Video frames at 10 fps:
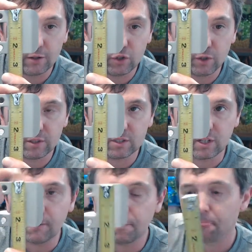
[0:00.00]
as you can
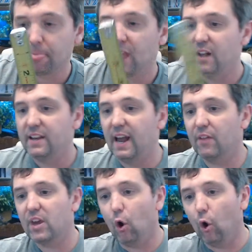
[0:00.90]
see. Now
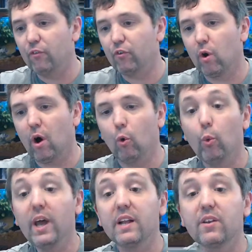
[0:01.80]
the overall
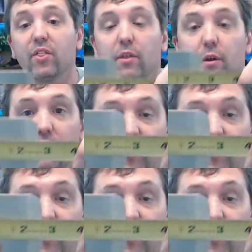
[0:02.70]
width of